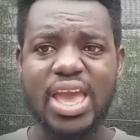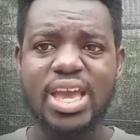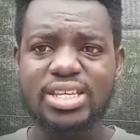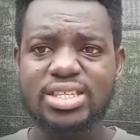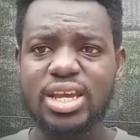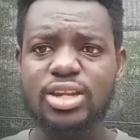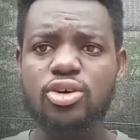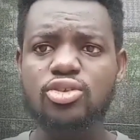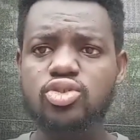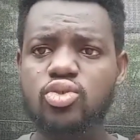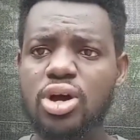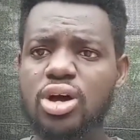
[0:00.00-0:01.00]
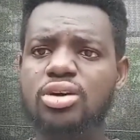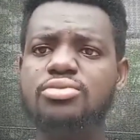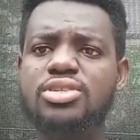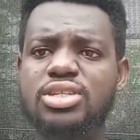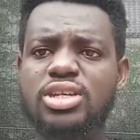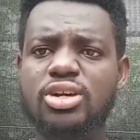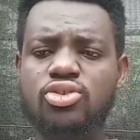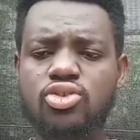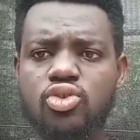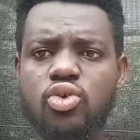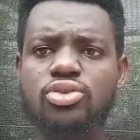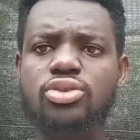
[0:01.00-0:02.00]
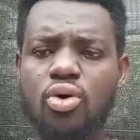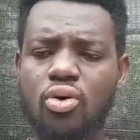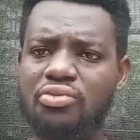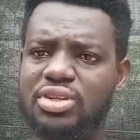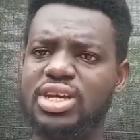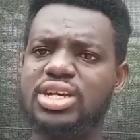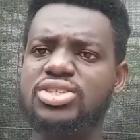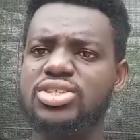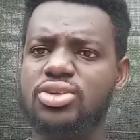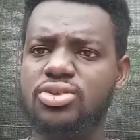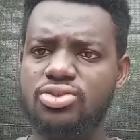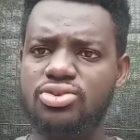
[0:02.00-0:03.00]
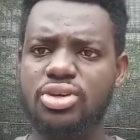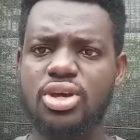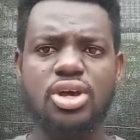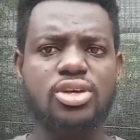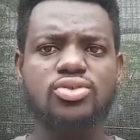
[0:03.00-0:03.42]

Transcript: eggs and also helps in the growth of their shells.